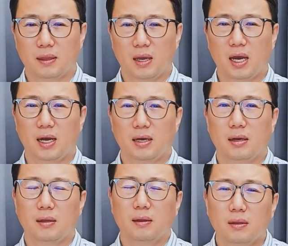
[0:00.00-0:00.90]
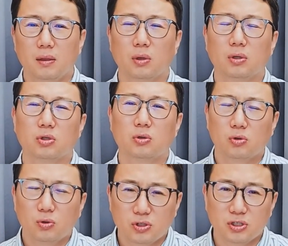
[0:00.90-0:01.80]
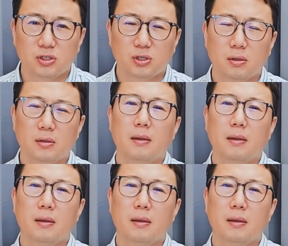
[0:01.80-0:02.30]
I urge you to consider